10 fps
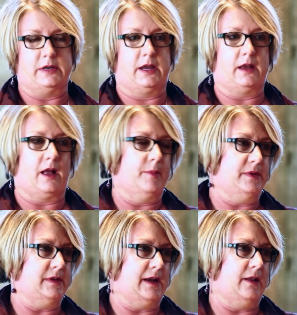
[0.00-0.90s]
So I did get
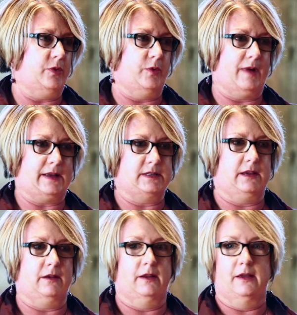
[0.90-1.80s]
compensated through
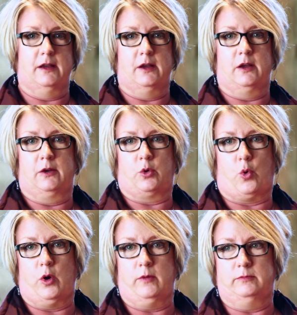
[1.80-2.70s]
vaccine
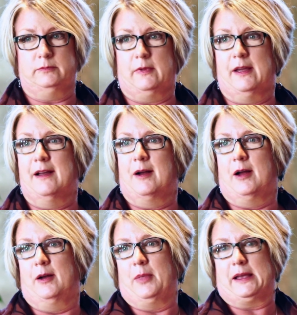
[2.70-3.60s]
court.
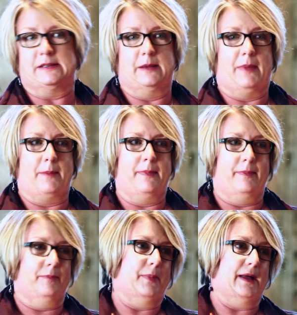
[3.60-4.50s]
Like I said,
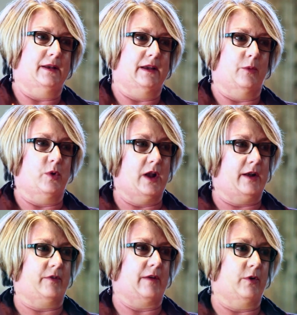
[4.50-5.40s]
but it would
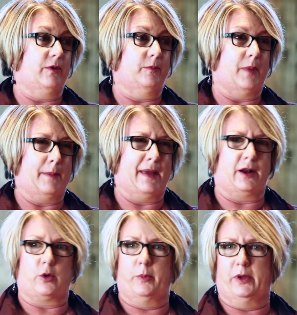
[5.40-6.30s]
not have covered my
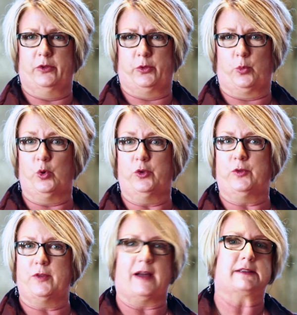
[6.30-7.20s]
medical bills. The
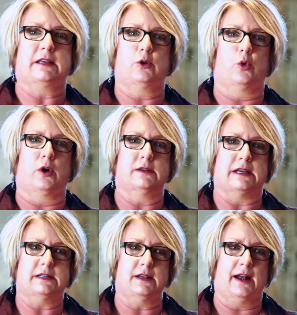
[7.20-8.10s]
rules for the vaccine court
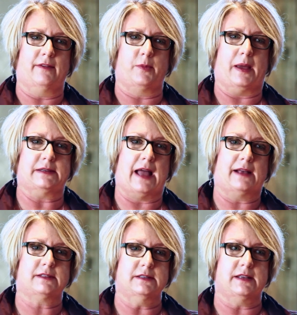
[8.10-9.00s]
is I did not have to pay
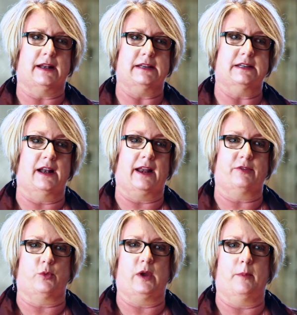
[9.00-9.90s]
taxes and I did not
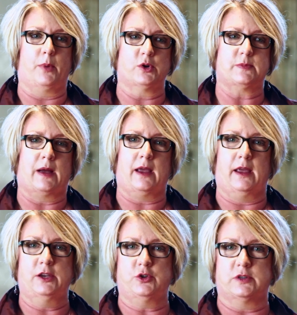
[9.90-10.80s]
have to reimburse
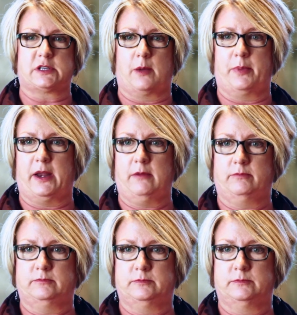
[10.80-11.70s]
my insurance company.